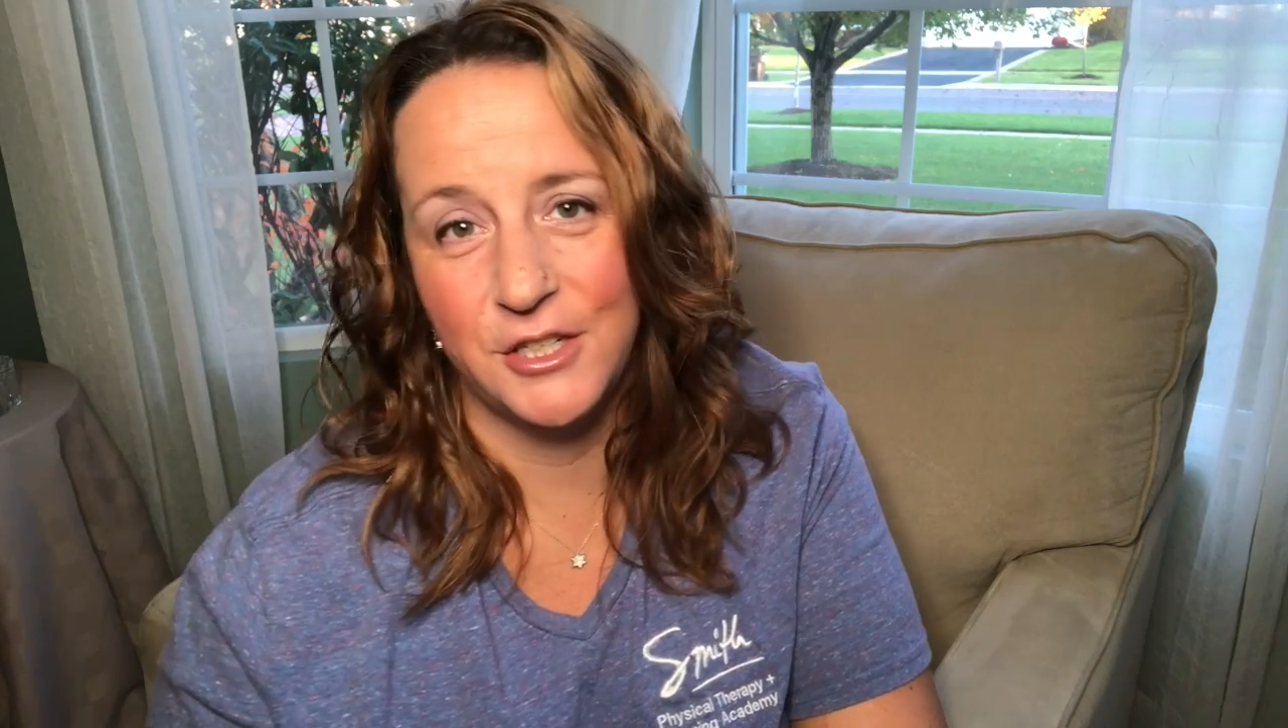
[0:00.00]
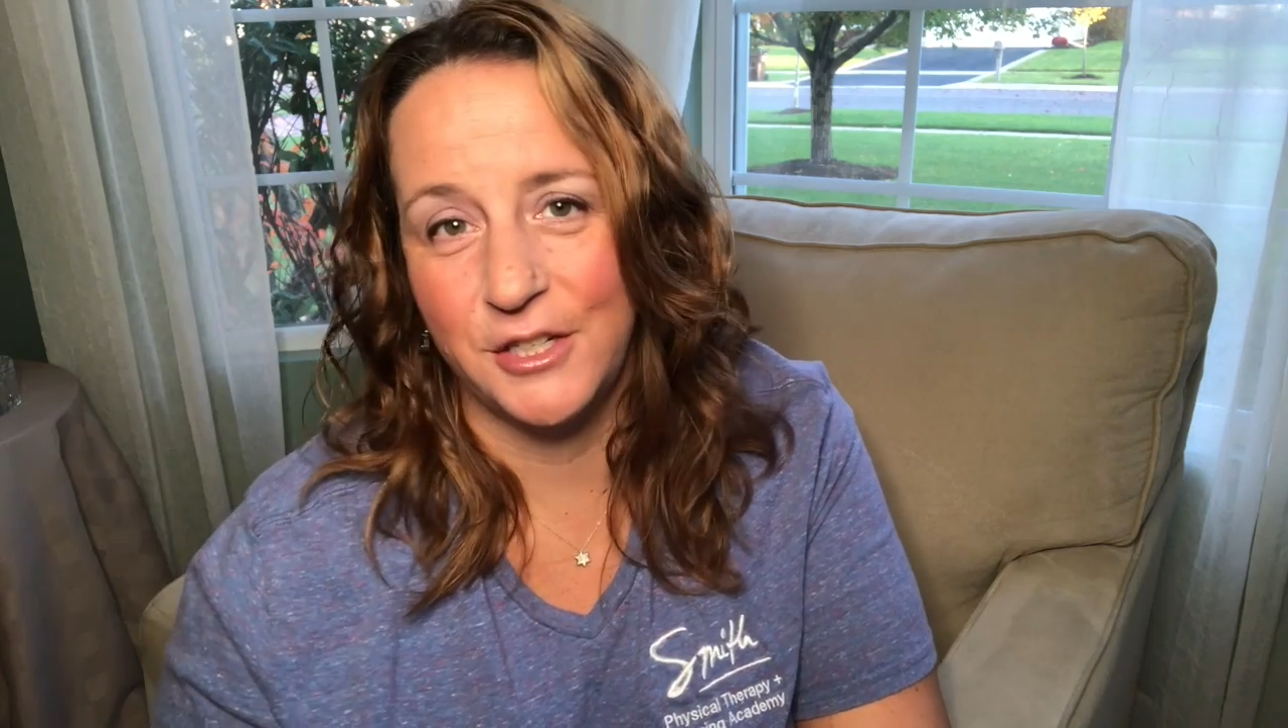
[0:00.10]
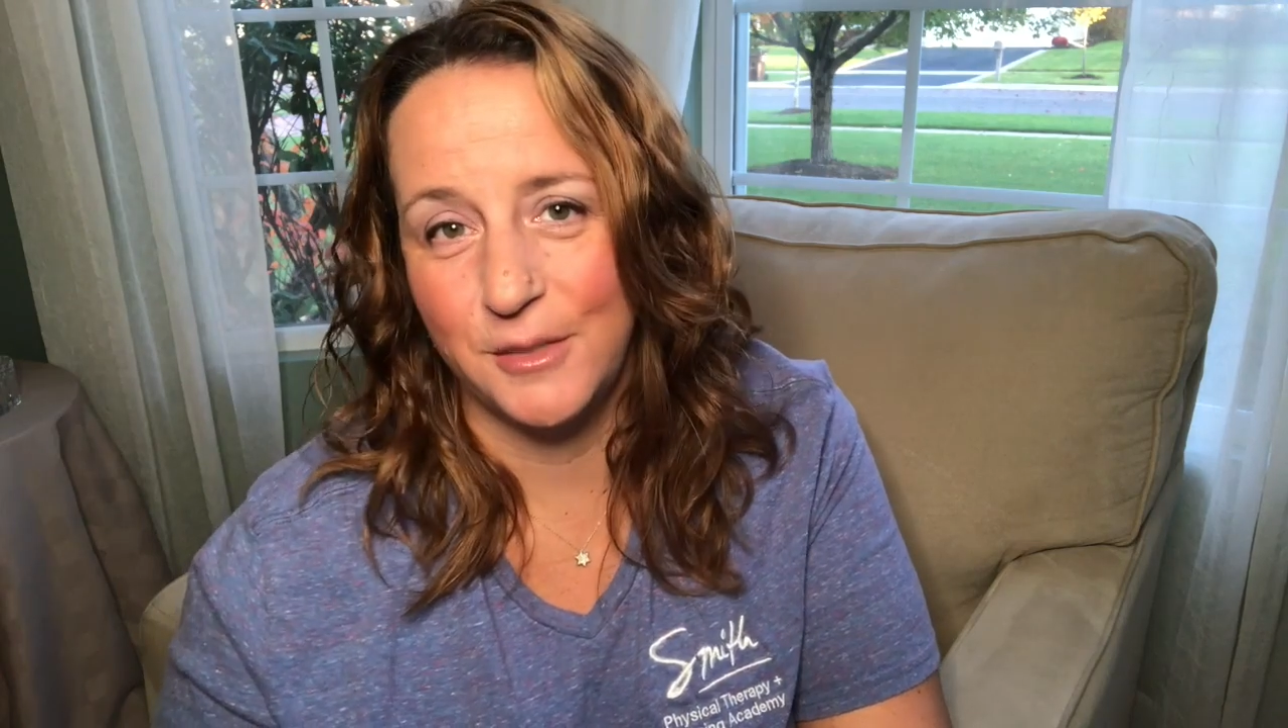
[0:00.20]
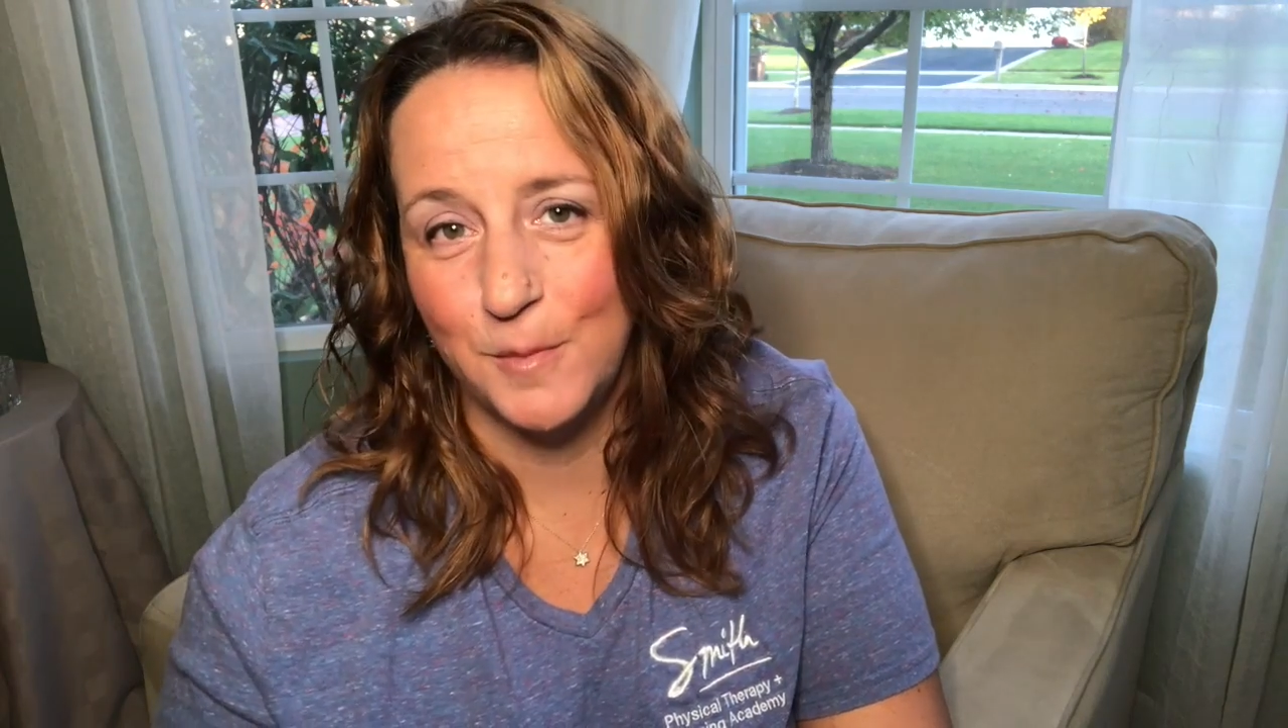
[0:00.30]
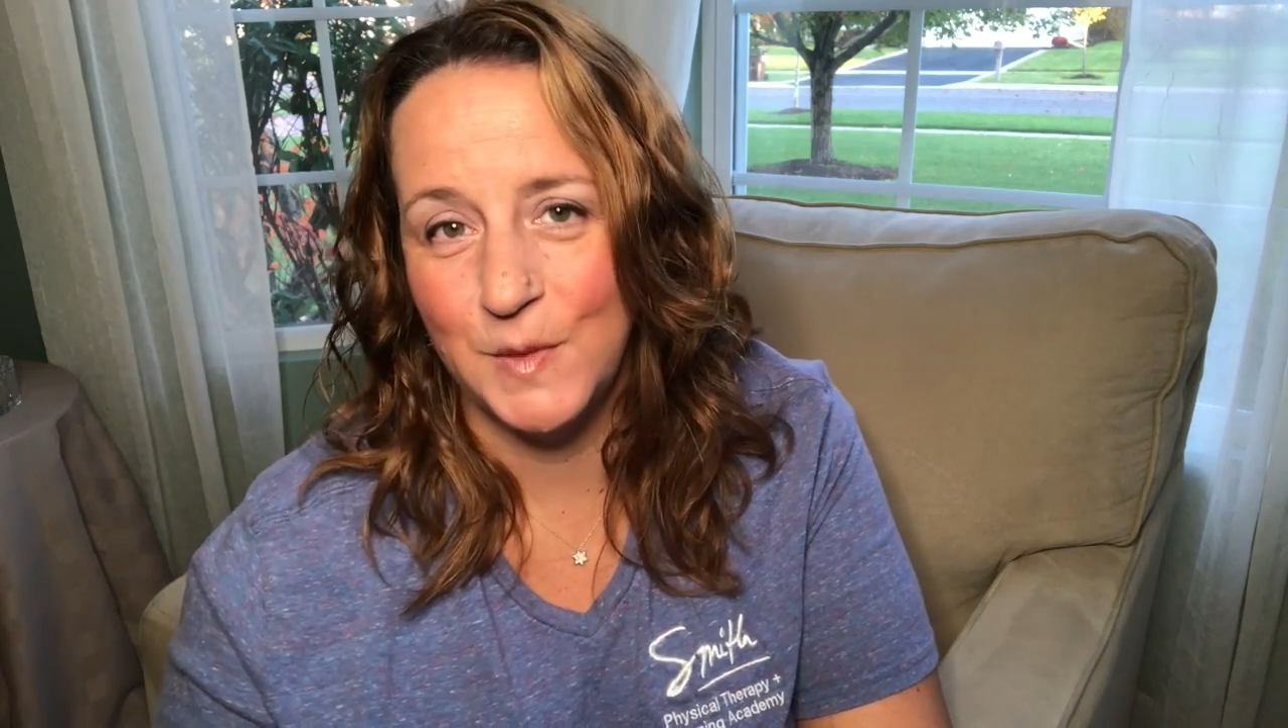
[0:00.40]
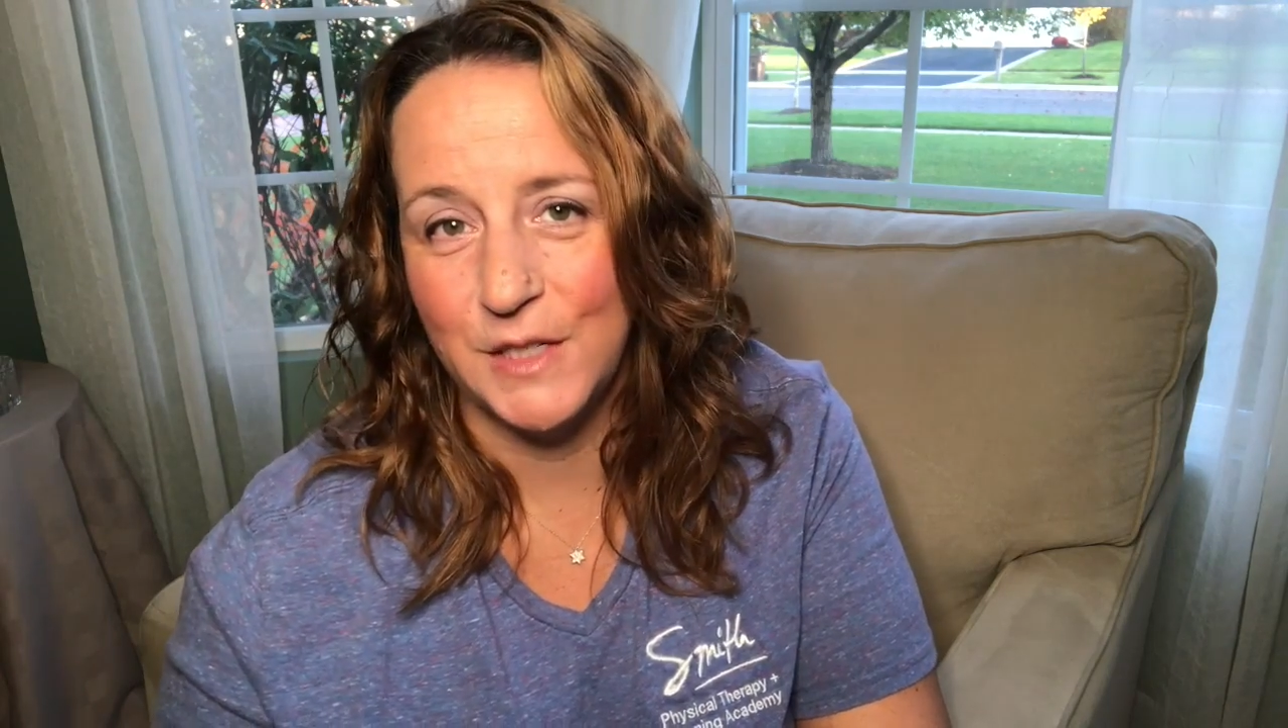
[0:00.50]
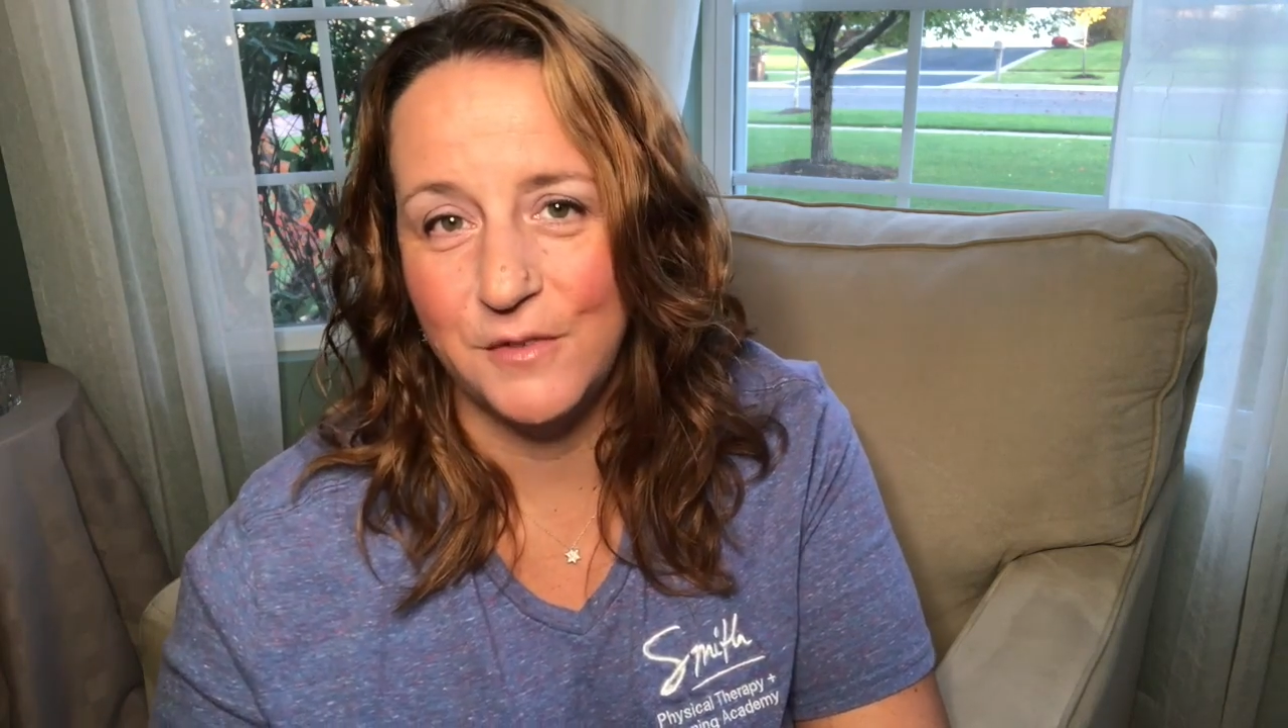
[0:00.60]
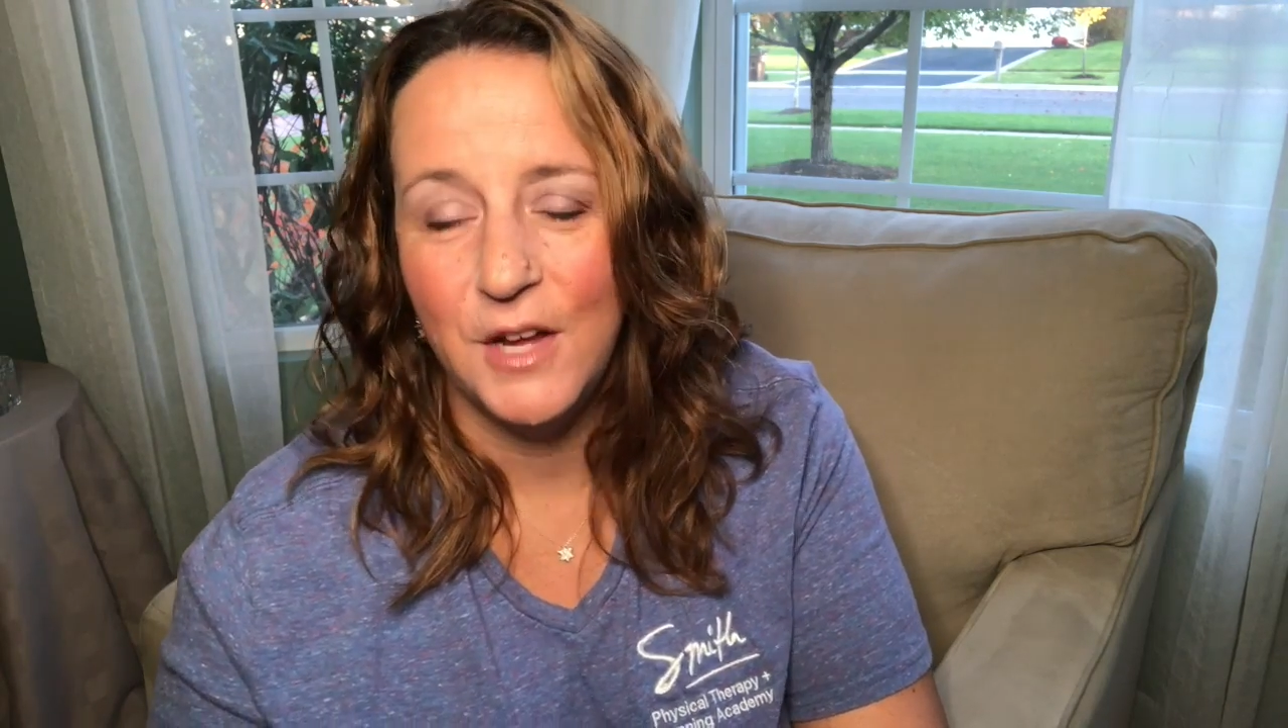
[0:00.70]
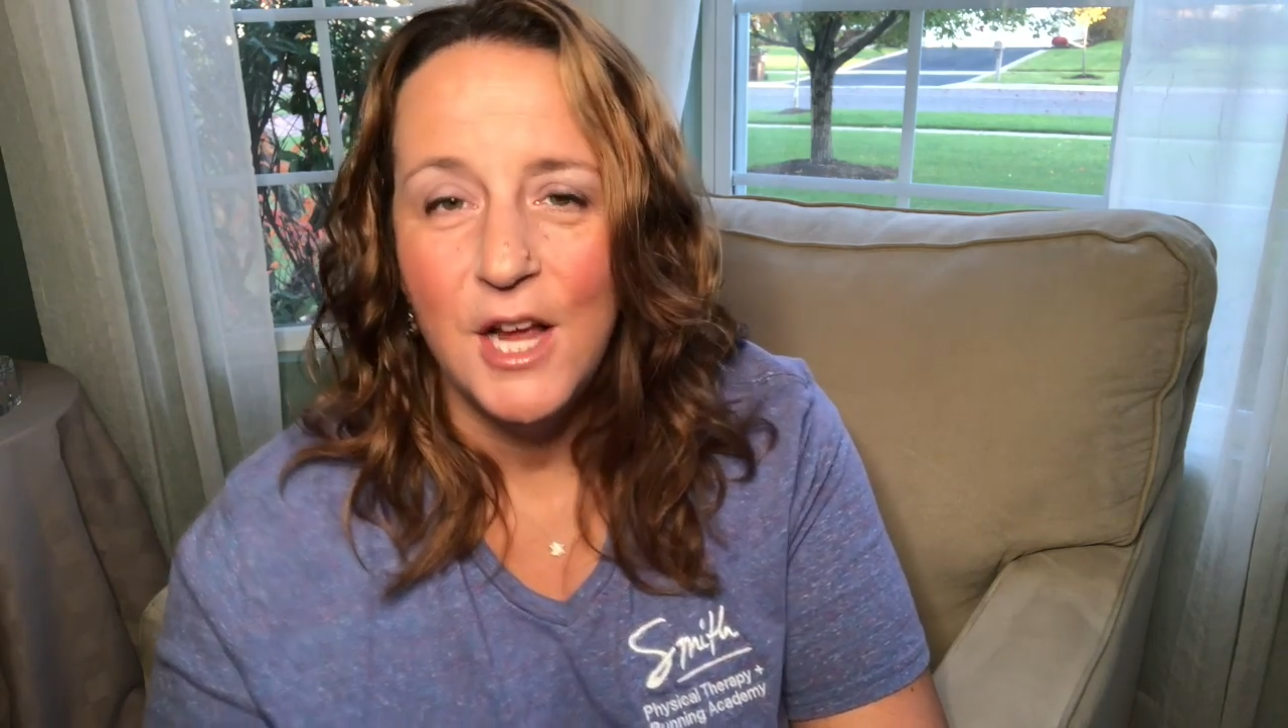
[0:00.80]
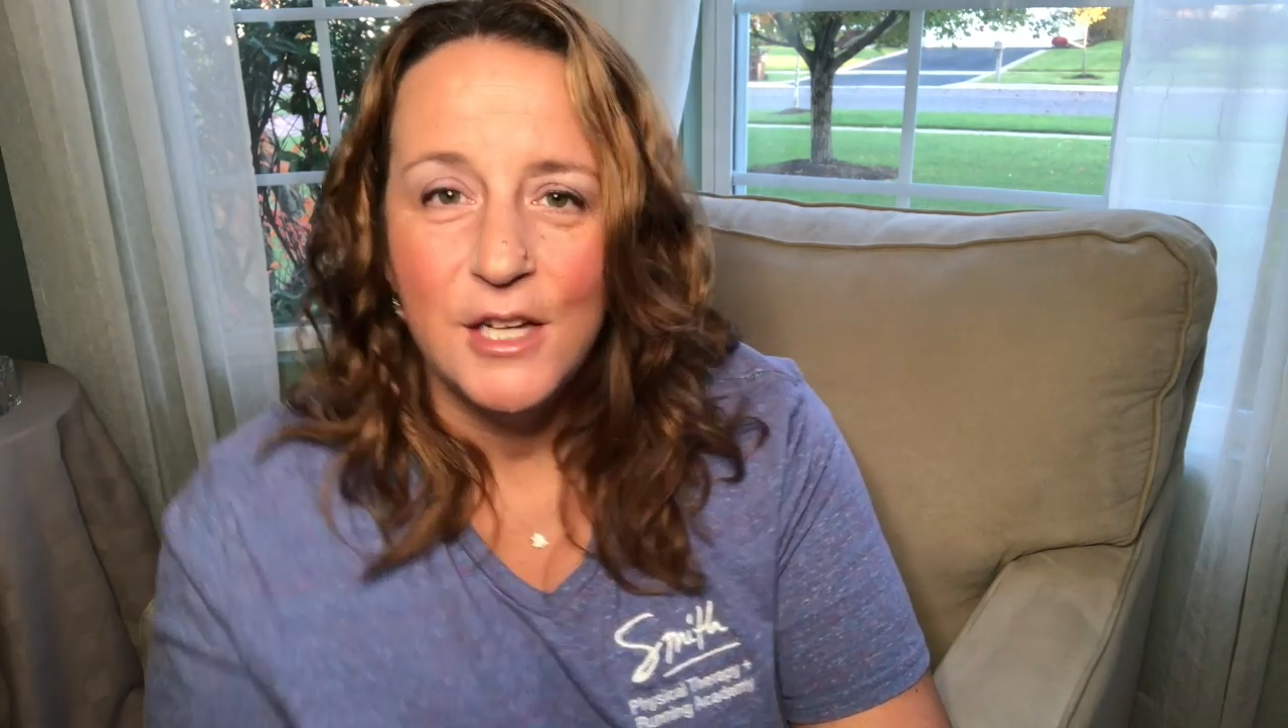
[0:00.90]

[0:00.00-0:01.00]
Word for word: terms of